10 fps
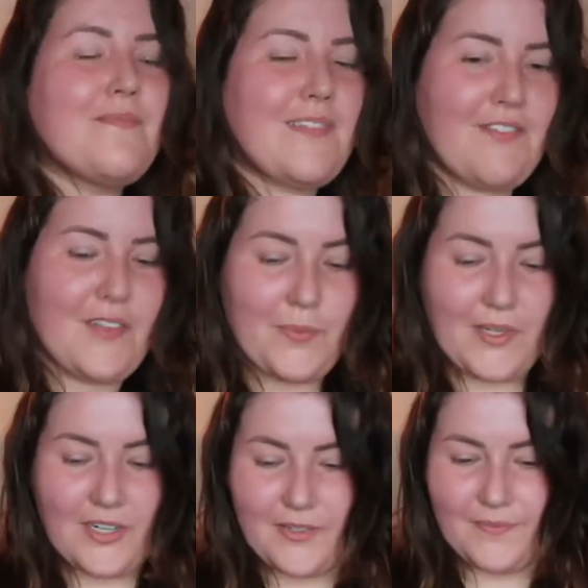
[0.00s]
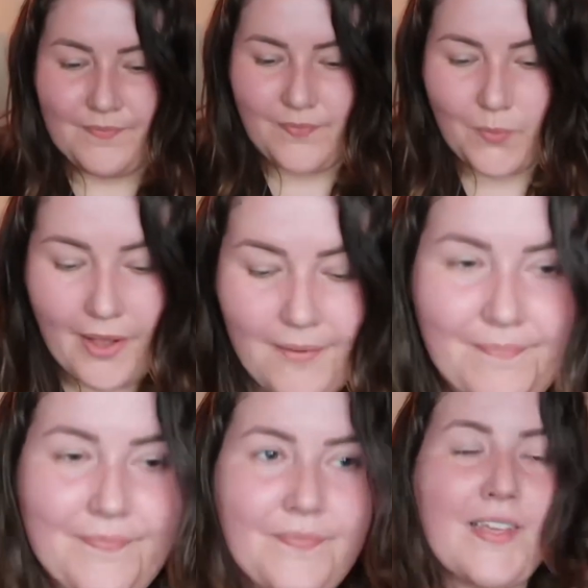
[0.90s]
That felt weird. Well,
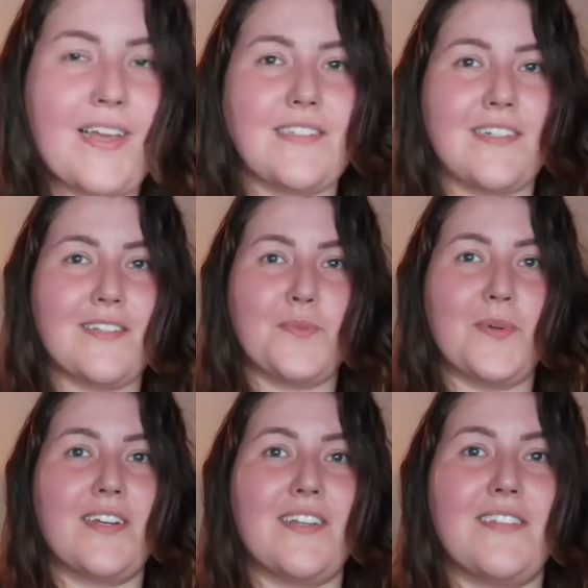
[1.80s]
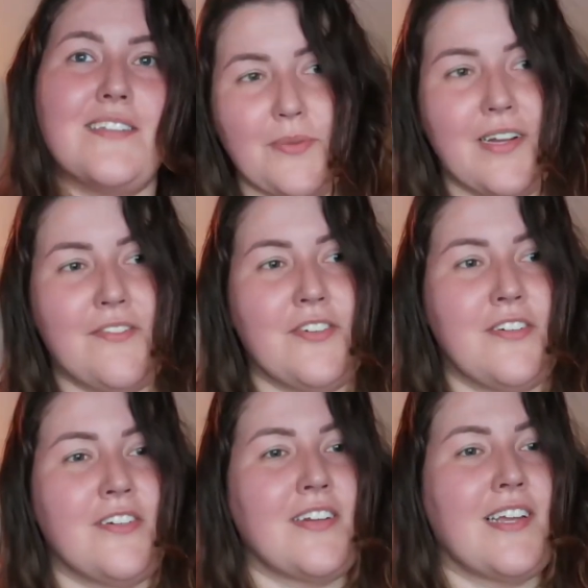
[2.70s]
I guess it is what it is. Whatever
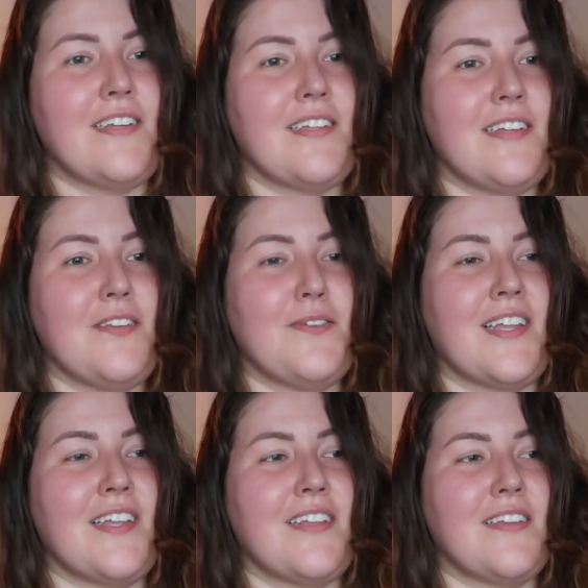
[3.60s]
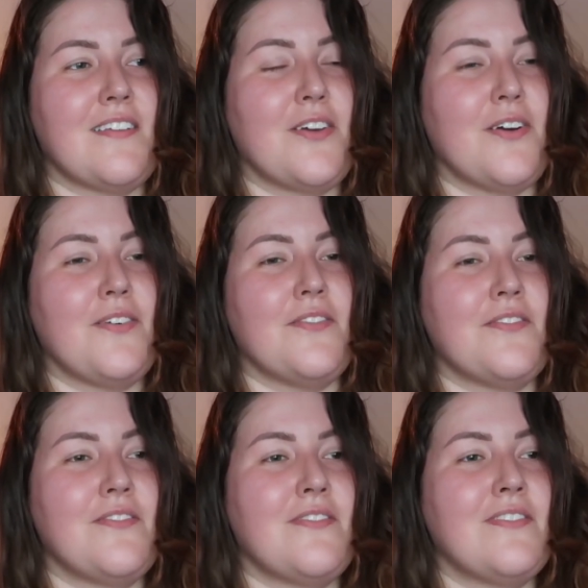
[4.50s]
you're getting, can you get it and go?
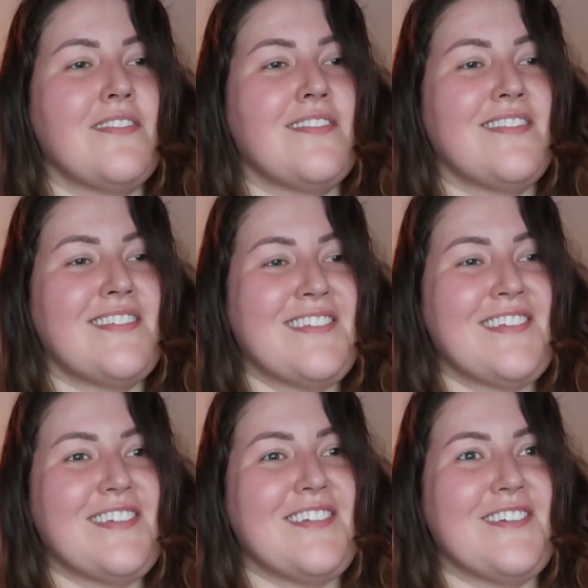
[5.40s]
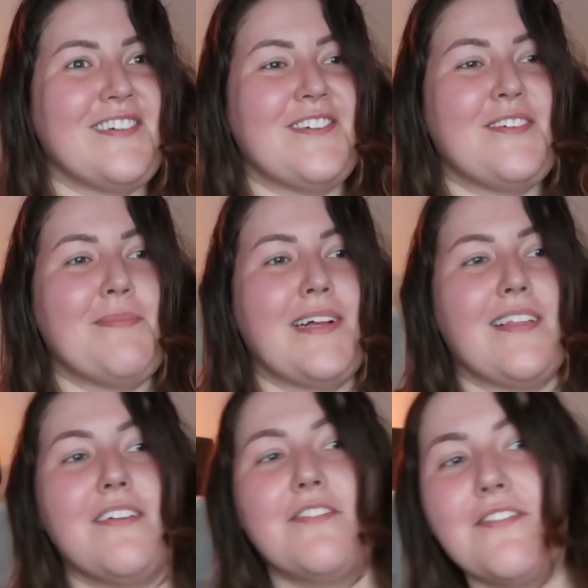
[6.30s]
You know, my
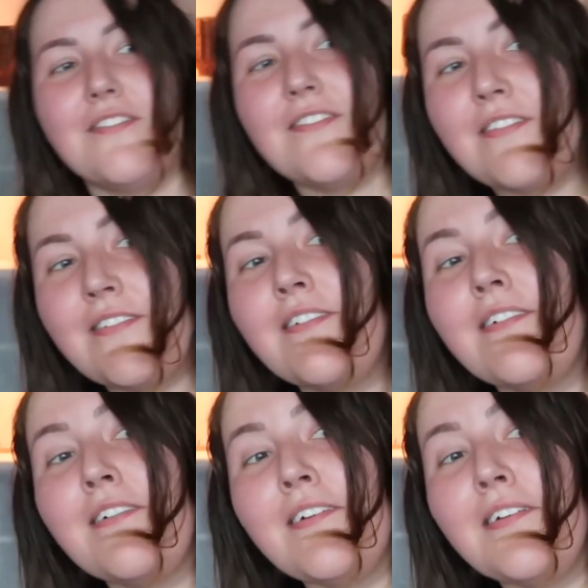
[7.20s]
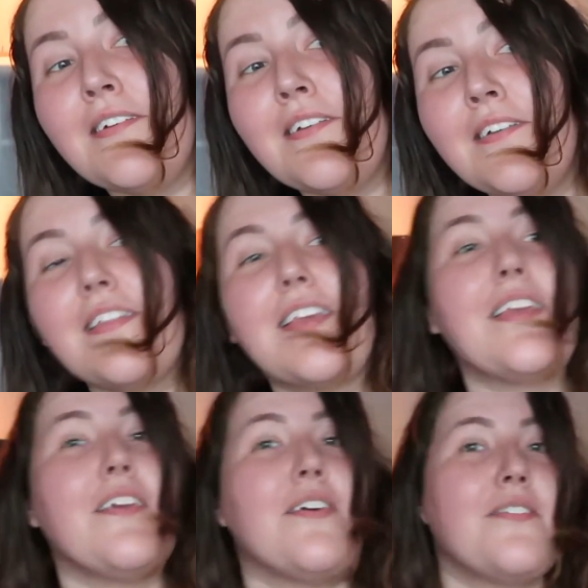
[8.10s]
love.
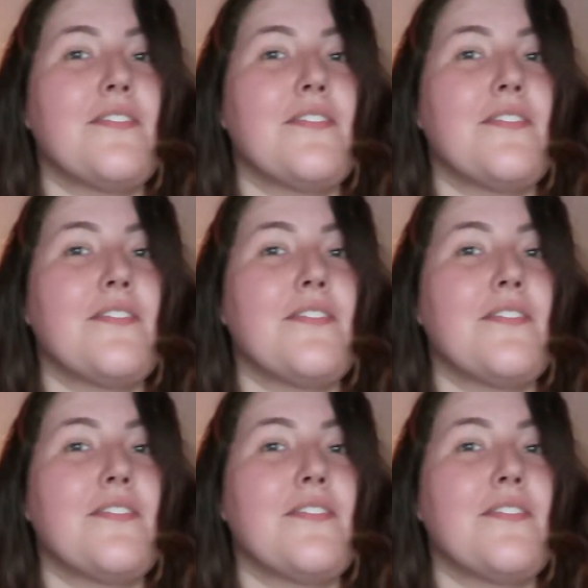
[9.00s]
Thank you.